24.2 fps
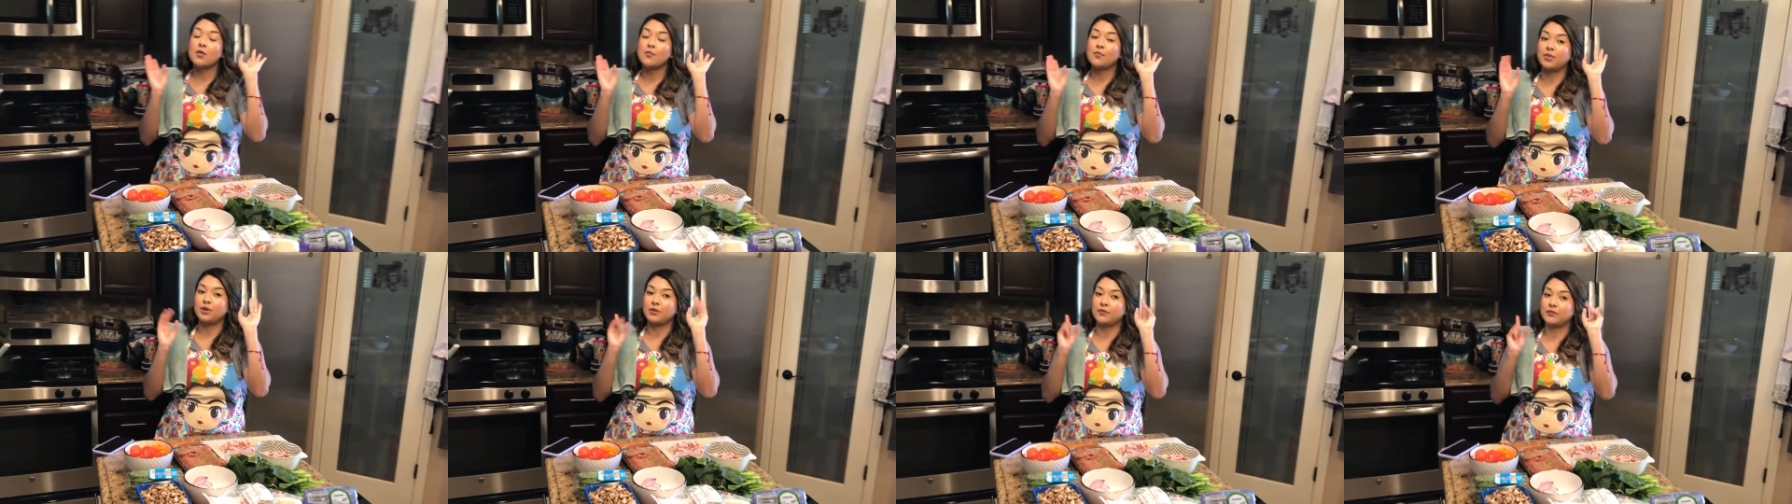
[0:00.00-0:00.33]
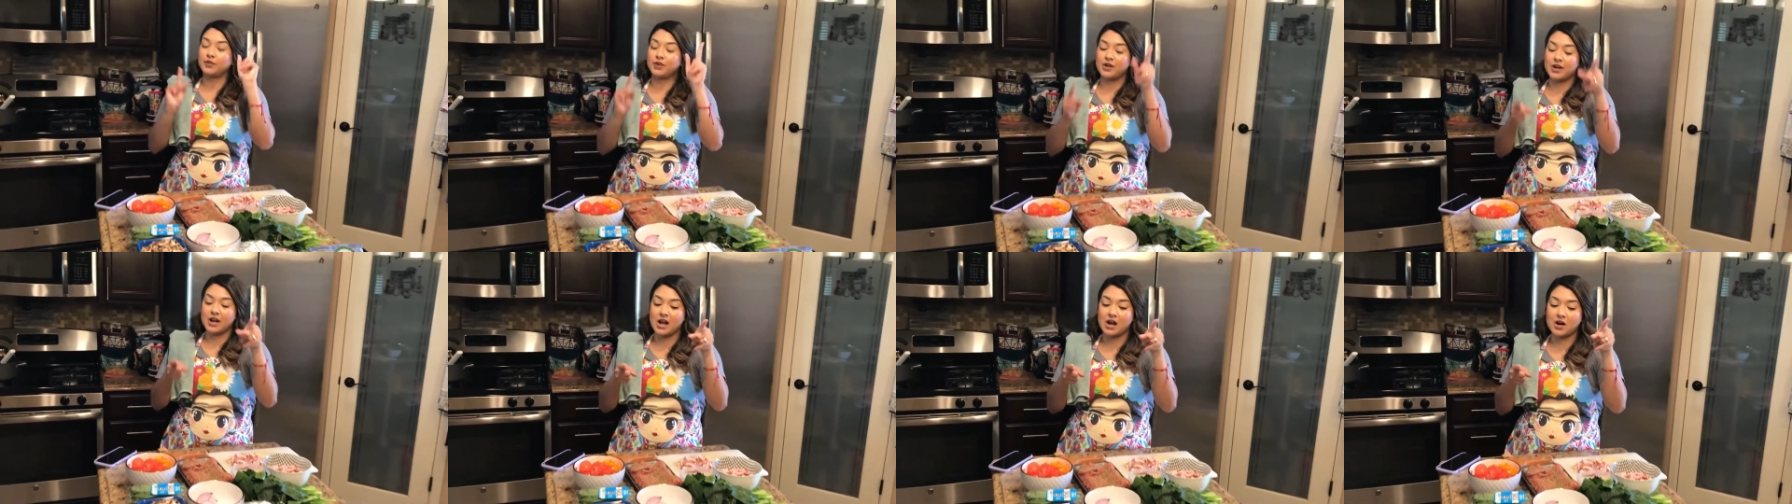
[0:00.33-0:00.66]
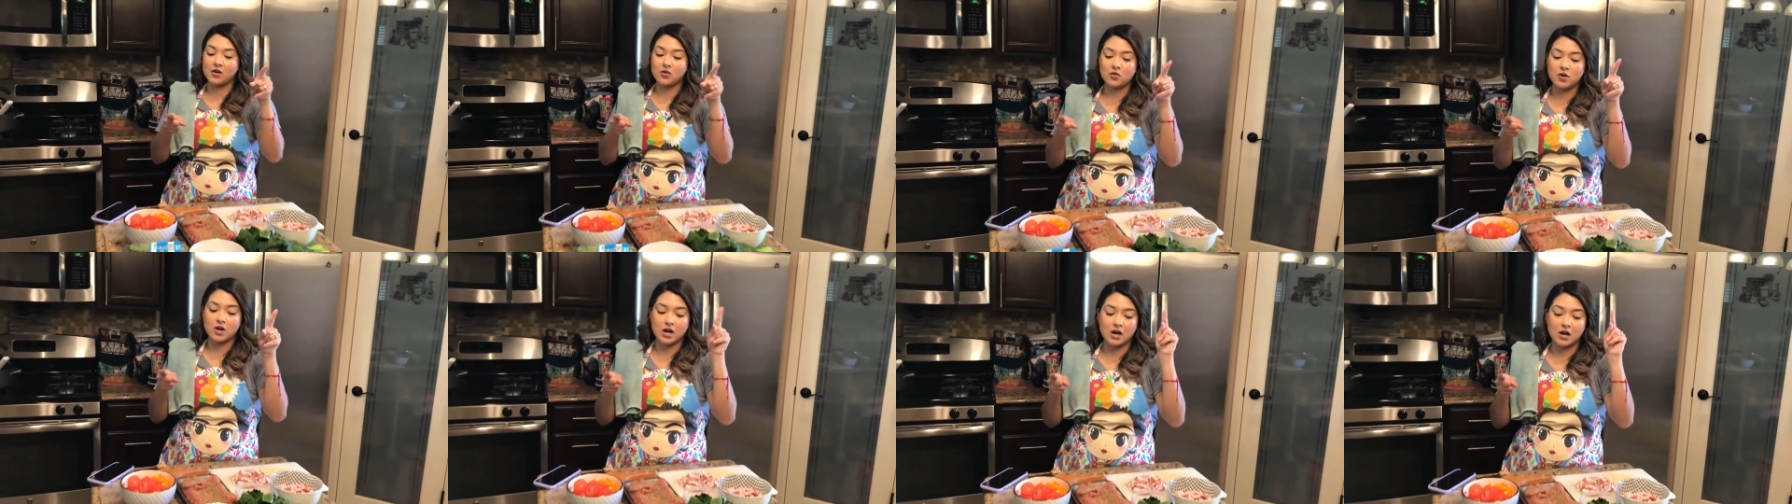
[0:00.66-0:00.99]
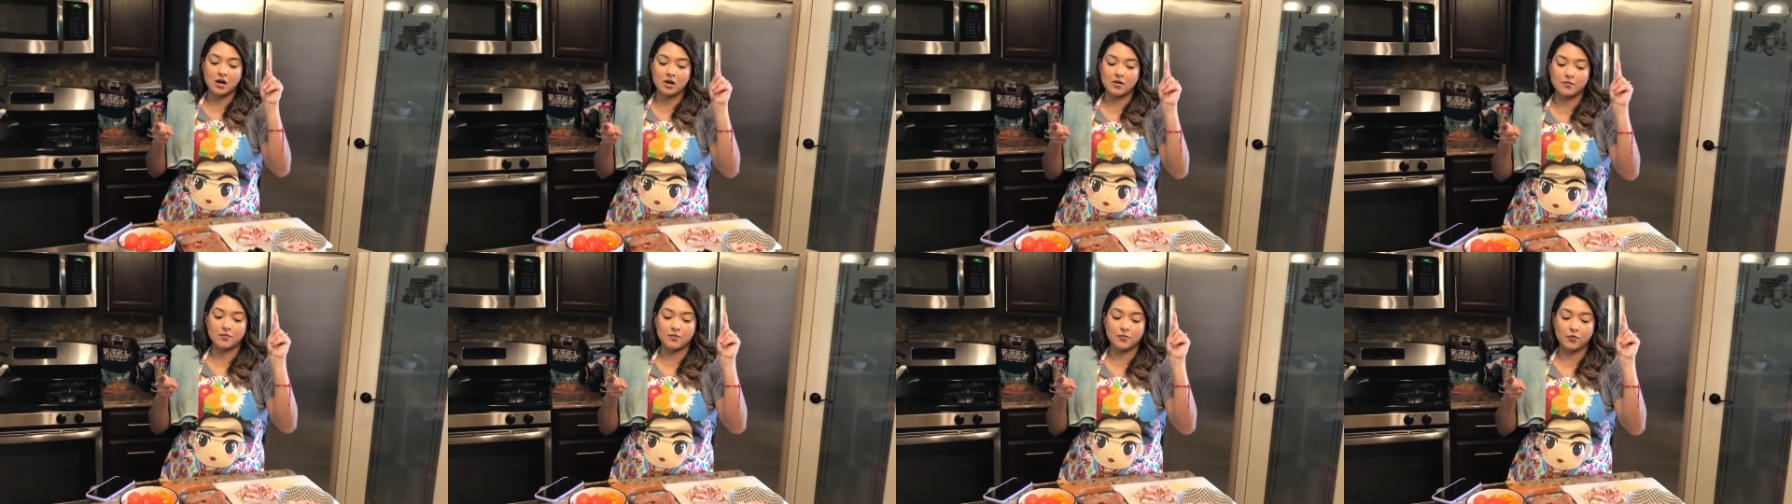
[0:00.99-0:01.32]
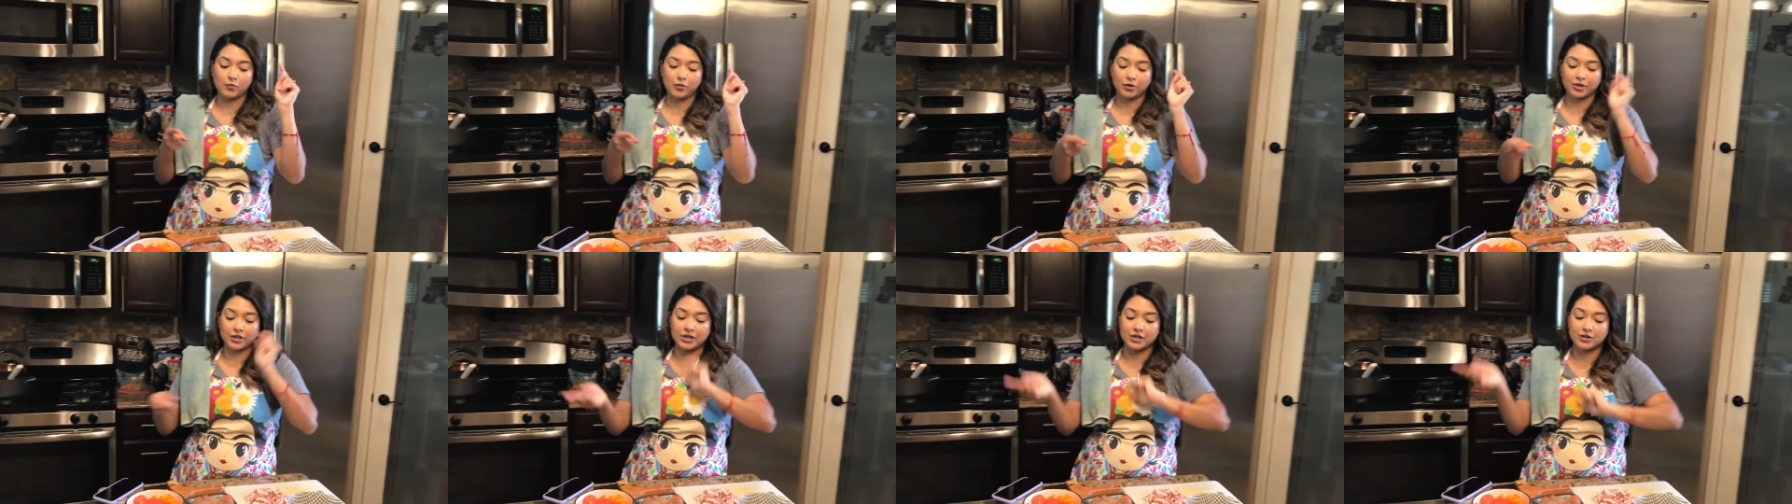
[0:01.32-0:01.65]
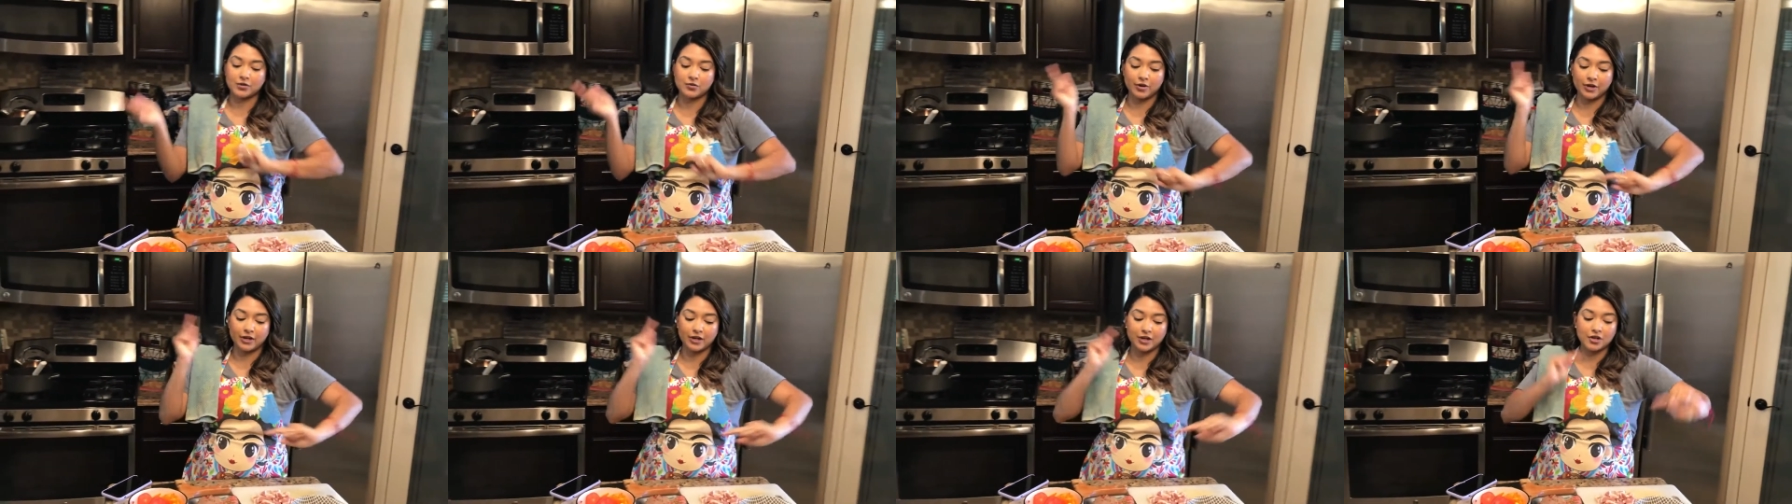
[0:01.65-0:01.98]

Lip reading: But for now, we're gonna go ahead